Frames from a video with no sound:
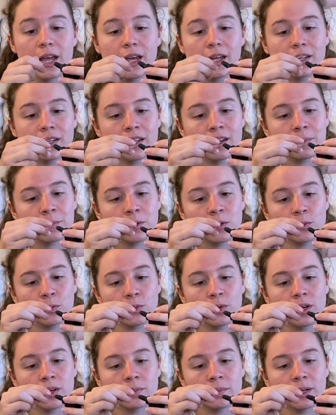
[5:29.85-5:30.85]
And then I'm gonna
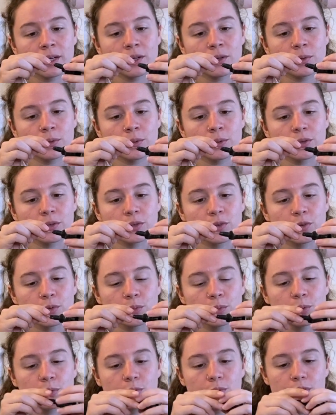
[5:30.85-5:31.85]
run my cord
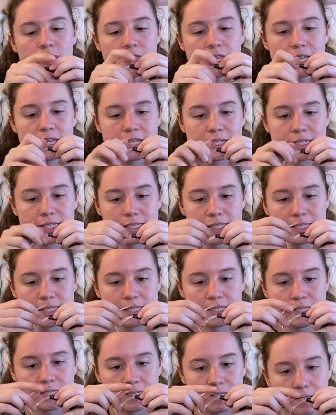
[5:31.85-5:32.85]
through
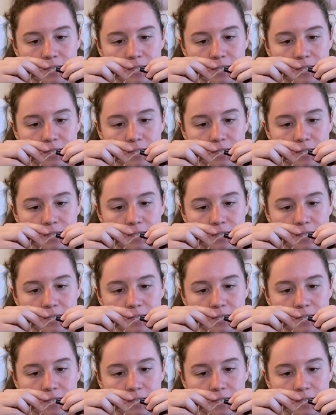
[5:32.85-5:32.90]
this.